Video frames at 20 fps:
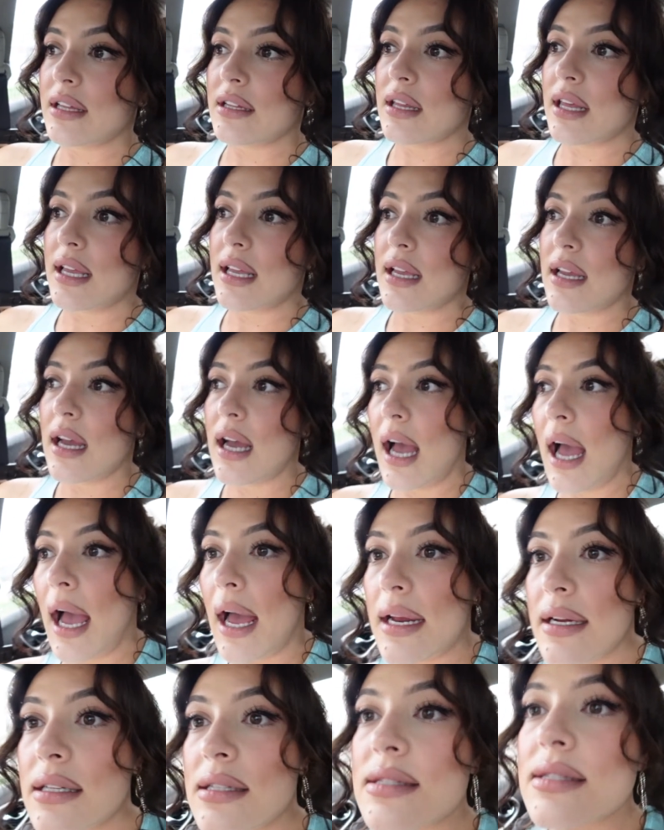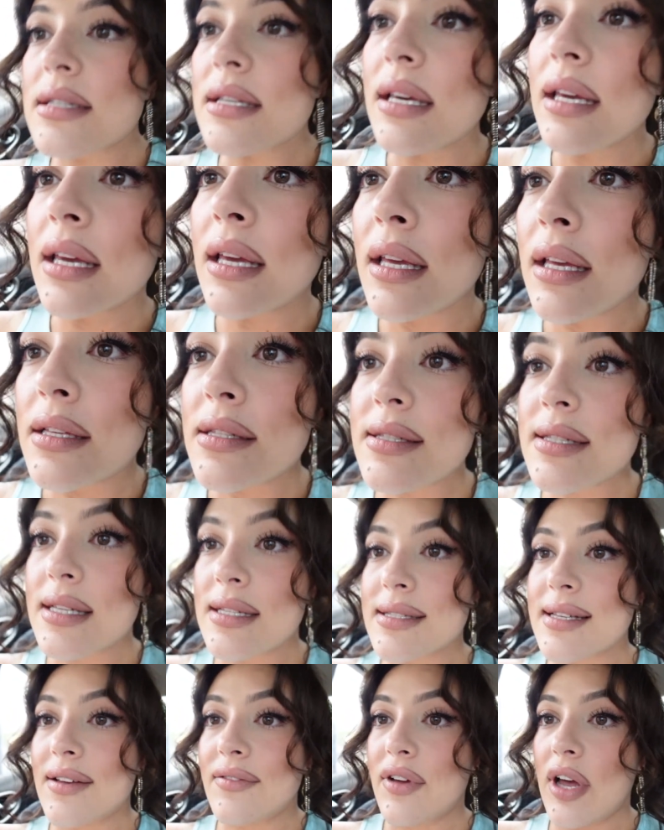Like, honestly,
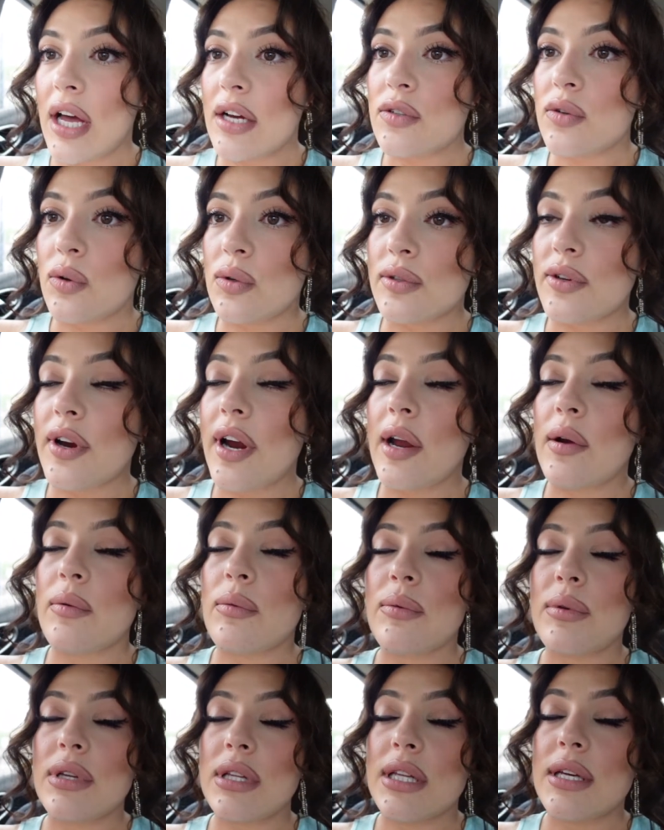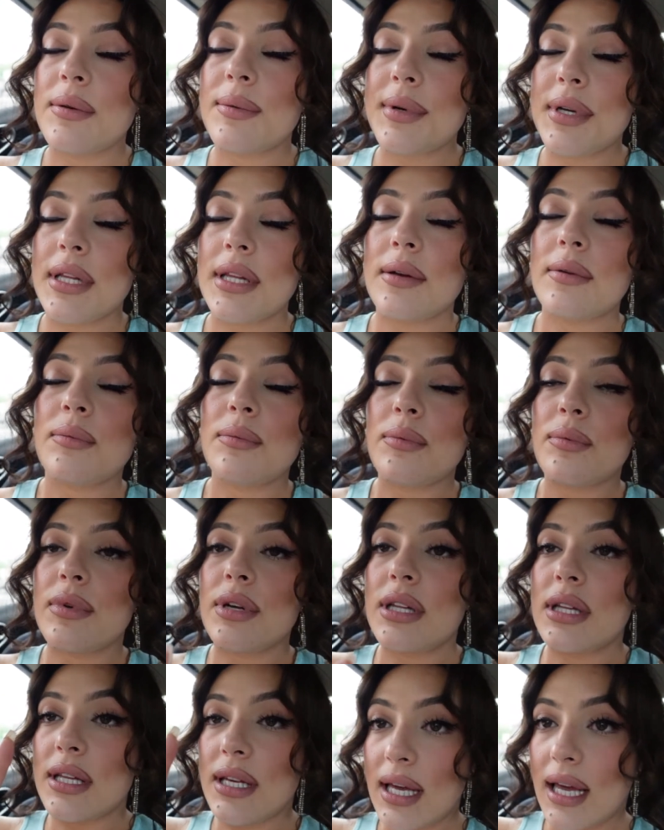since I've gotten older, I really, really,
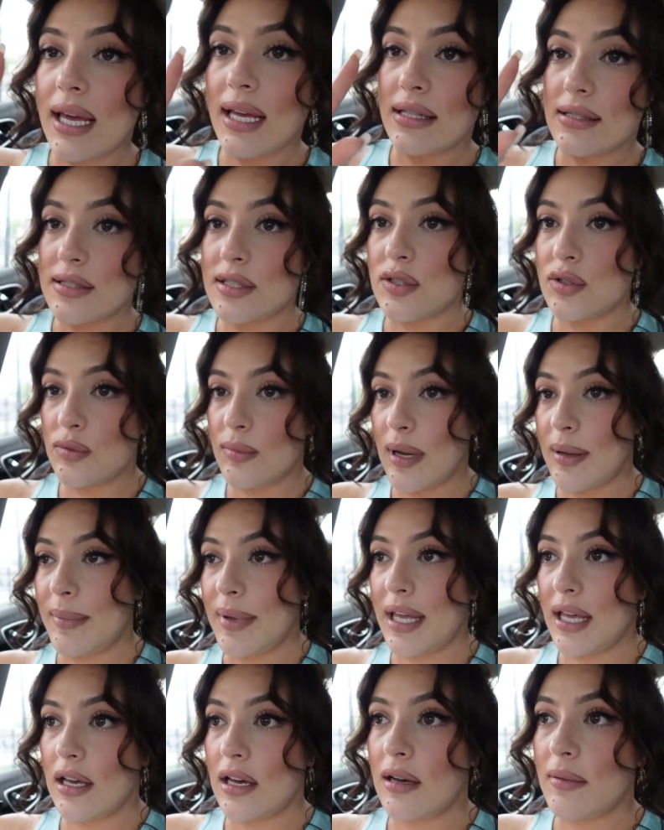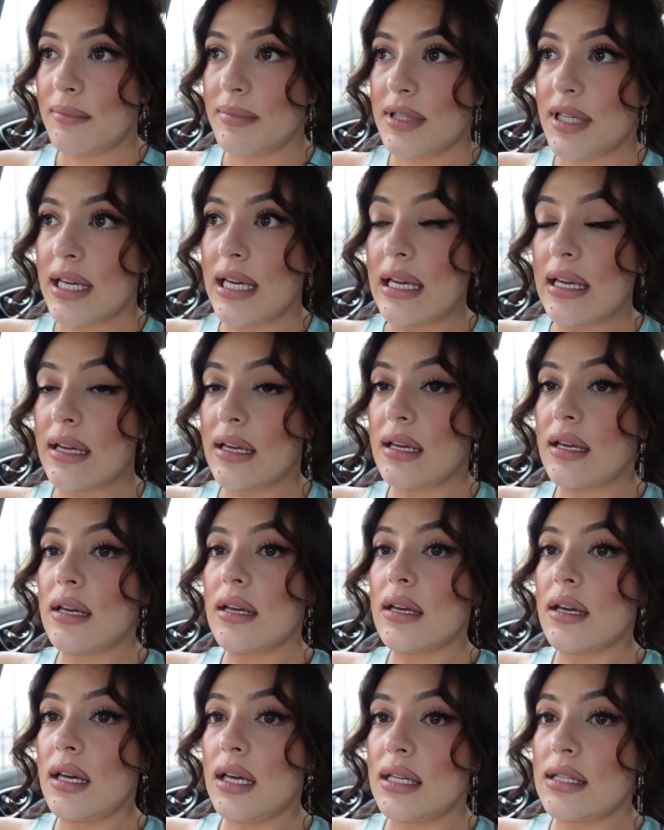really hate to do my makeup. Like,
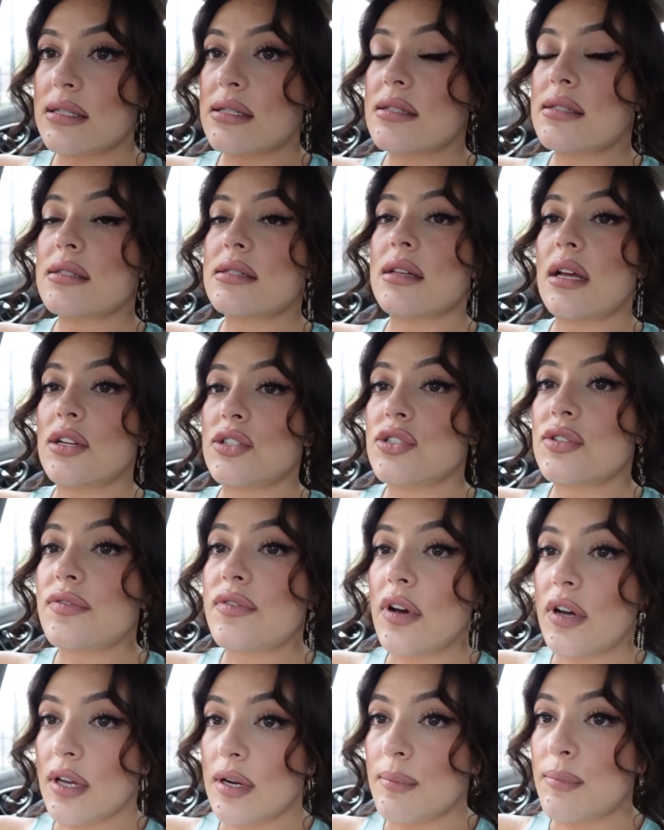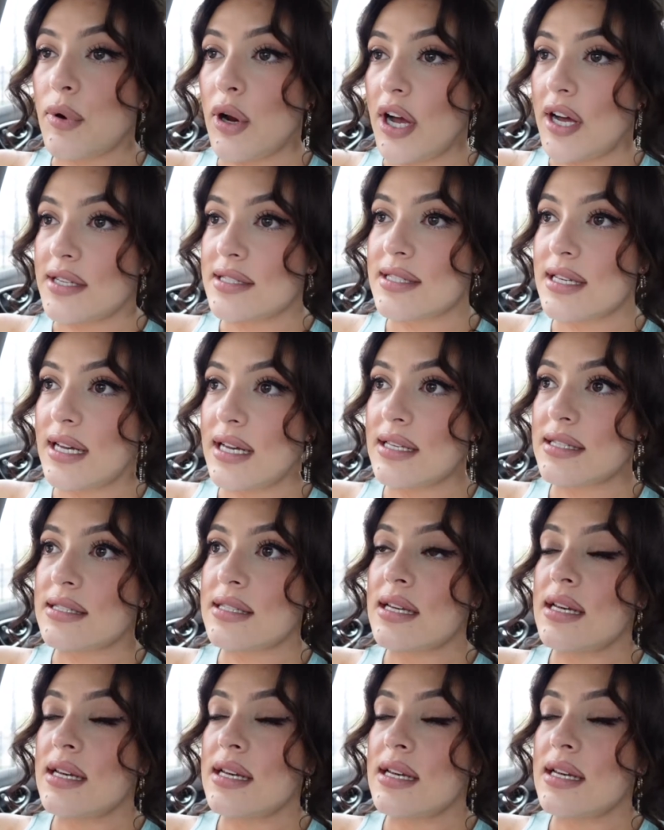it's such a fucking process.